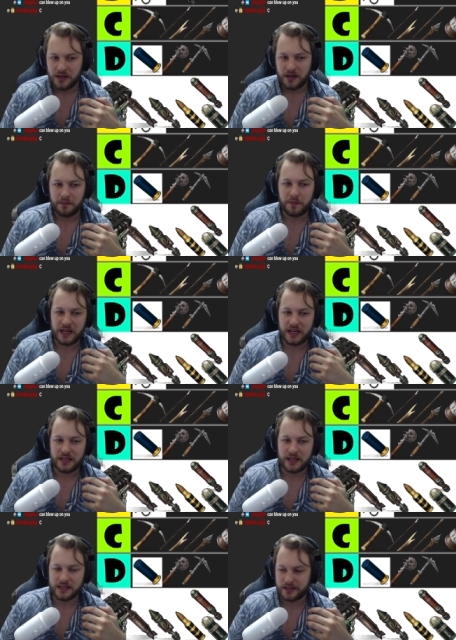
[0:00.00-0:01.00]

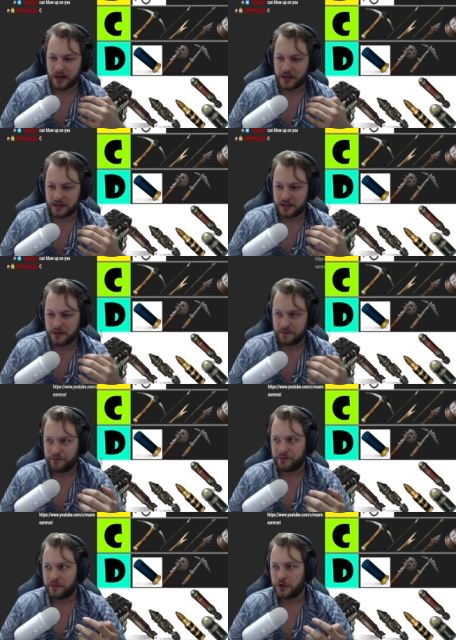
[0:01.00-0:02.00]
B is like,
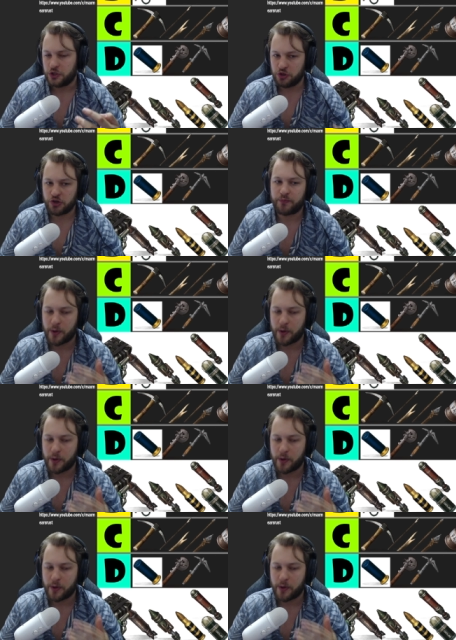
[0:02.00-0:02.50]
you should